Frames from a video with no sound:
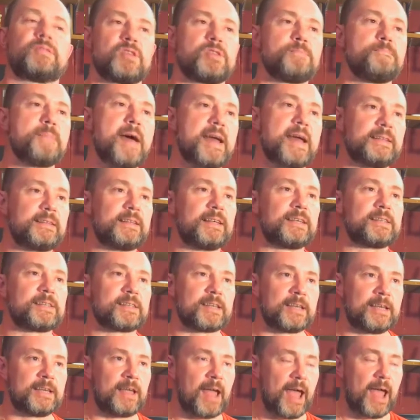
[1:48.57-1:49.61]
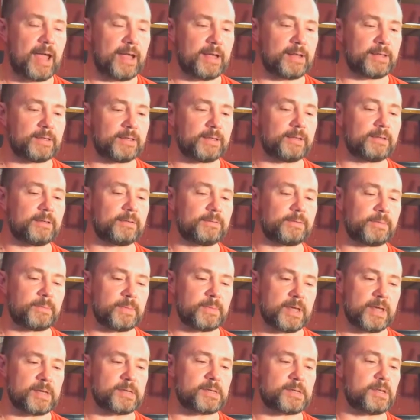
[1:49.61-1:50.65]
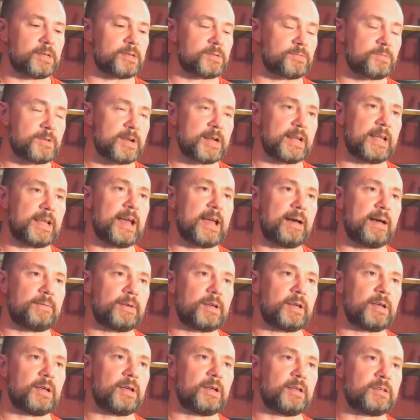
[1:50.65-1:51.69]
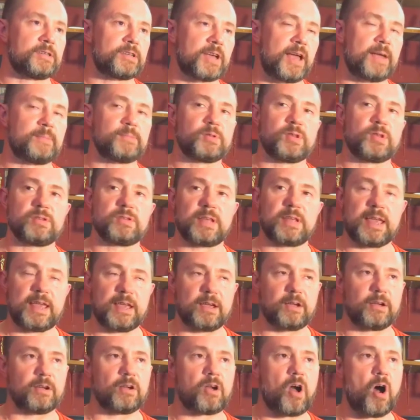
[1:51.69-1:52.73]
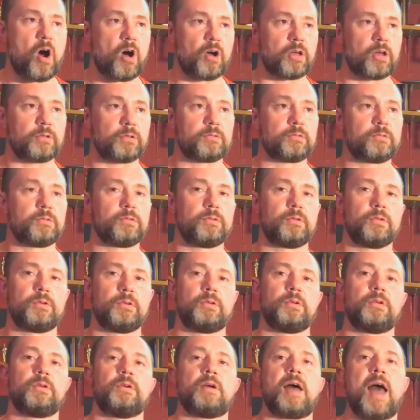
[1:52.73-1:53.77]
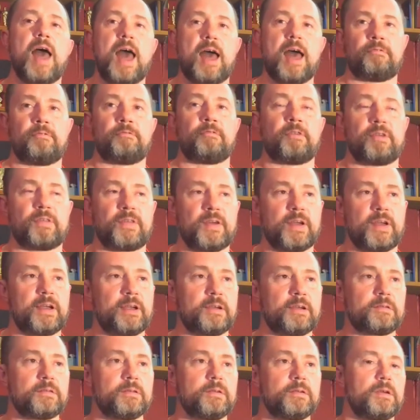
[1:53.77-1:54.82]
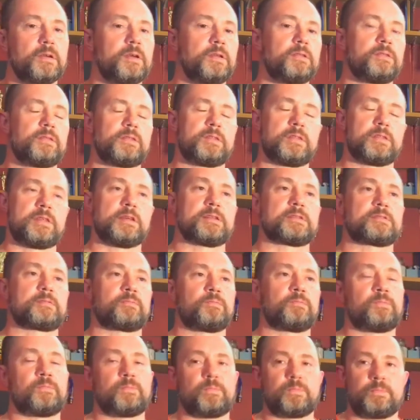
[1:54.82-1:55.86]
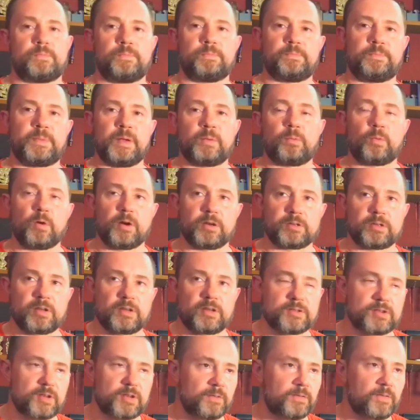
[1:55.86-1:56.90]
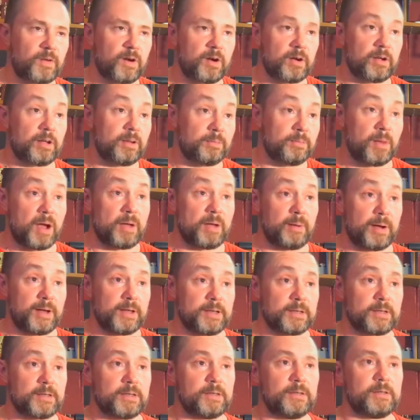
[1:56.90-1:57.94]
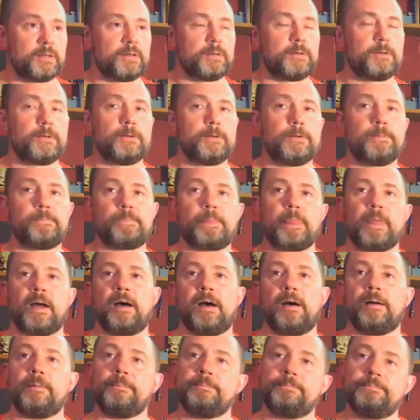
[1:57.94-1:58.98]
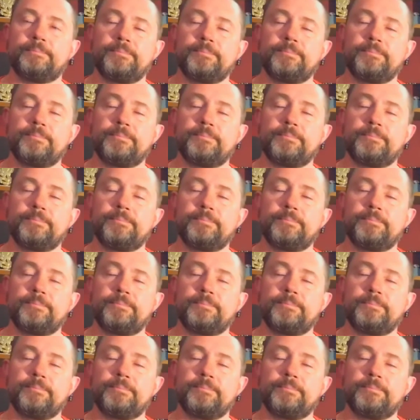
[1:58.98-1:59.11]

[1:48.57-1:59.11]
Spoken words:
the main thing to gain from this is really having James's ear on everything that's been worked on so far, in my mind. And